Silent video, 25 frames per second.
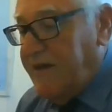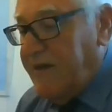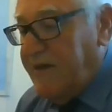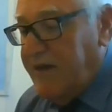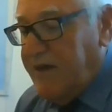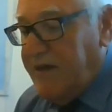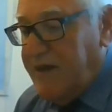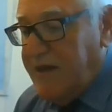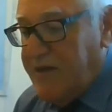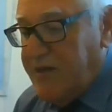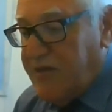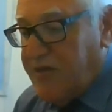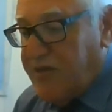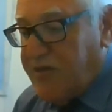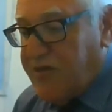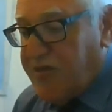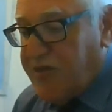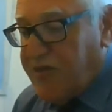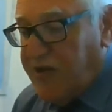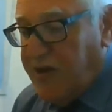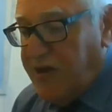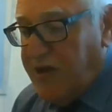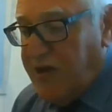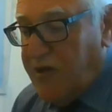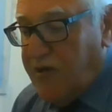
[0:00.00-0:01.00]
it's
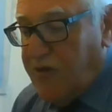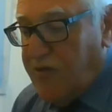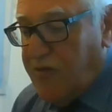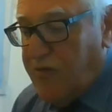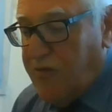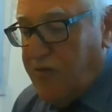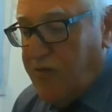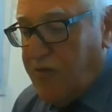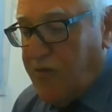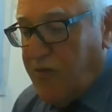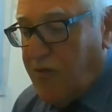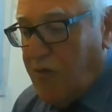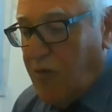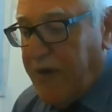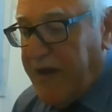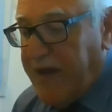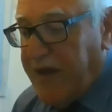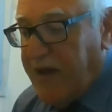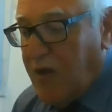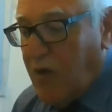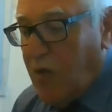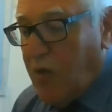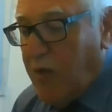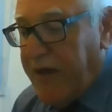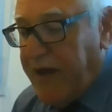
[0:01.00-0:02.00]
slow,
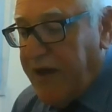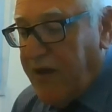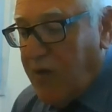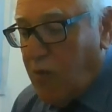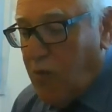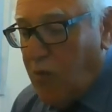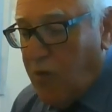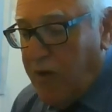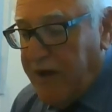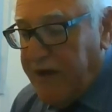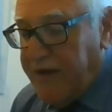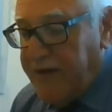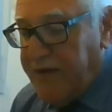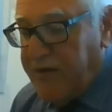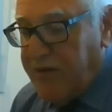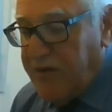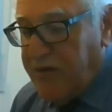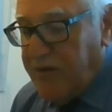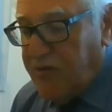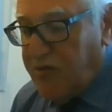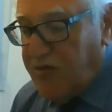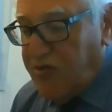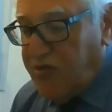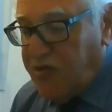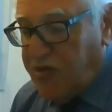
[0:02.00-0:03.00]
quick, quick, one,
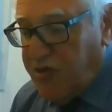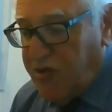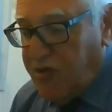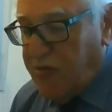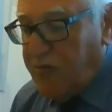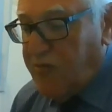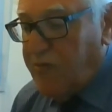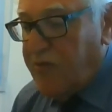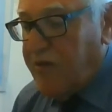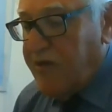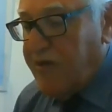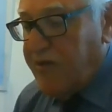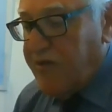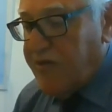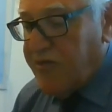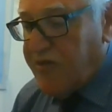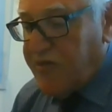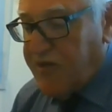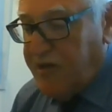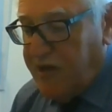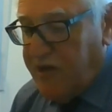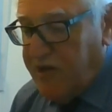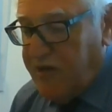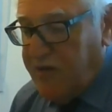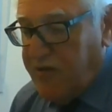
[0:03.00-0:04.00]
two.
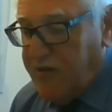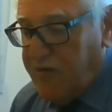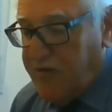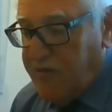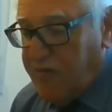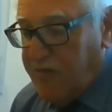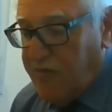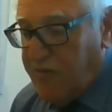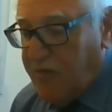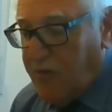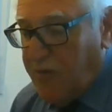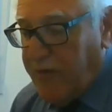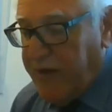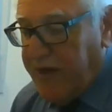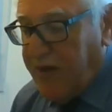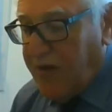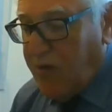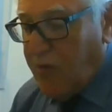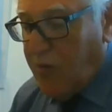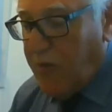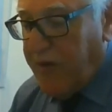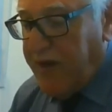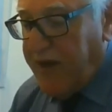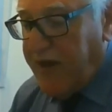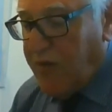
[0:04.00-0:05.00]
Slow, quick,
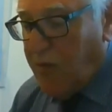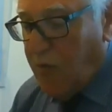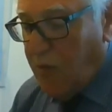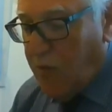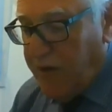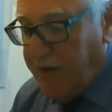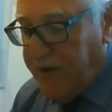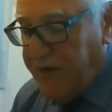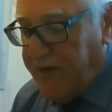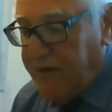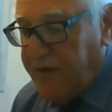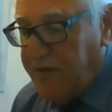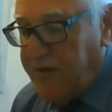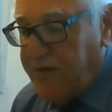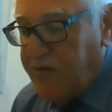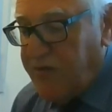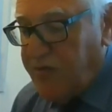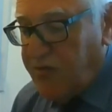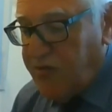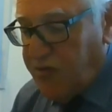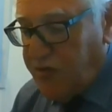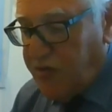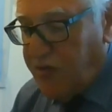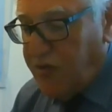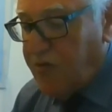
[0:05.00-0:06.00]
quick, one,
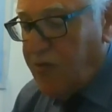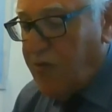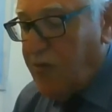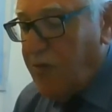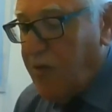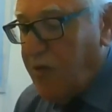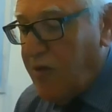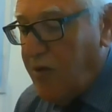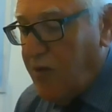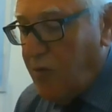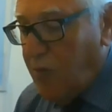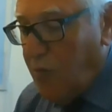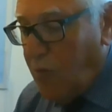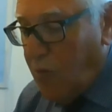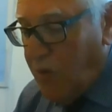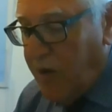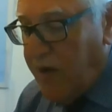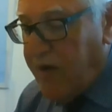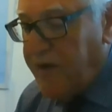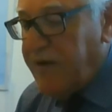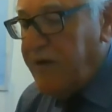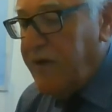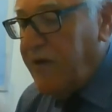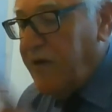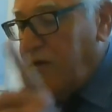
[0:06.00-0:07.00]
two.
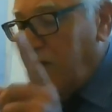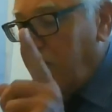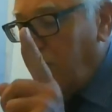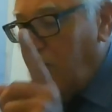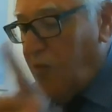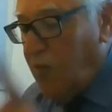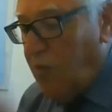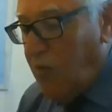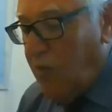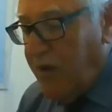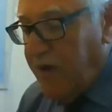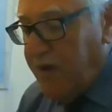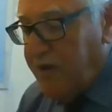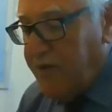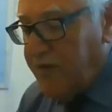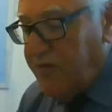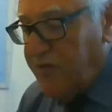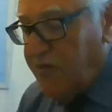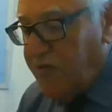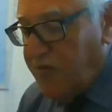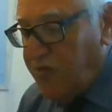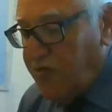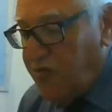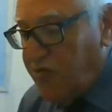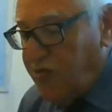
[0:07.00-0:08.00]
One,
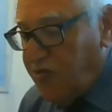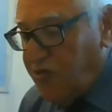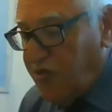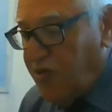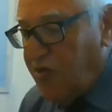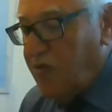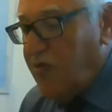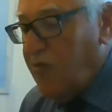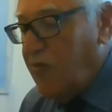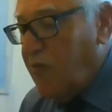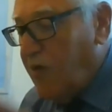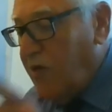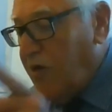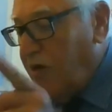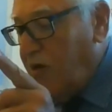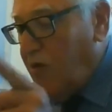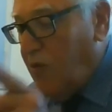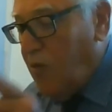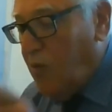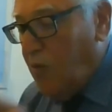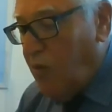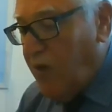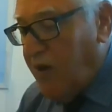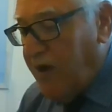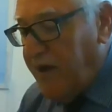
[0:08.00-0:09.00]
one, two.
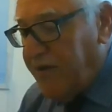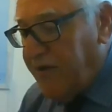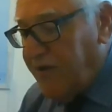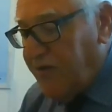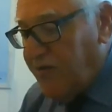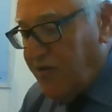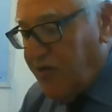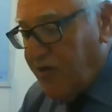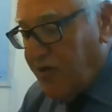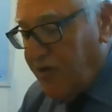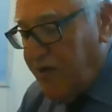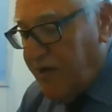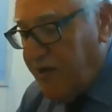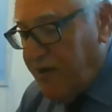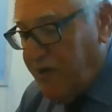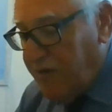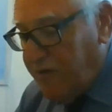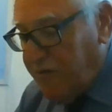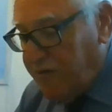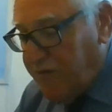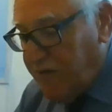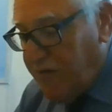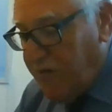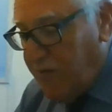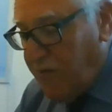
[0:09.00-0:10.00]
One tied
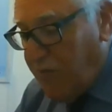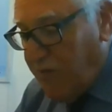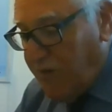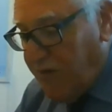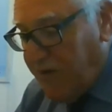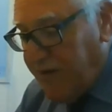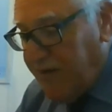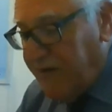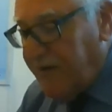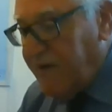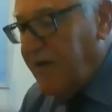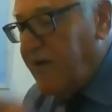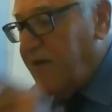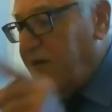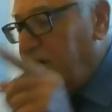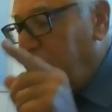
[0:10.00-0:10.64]
over, one,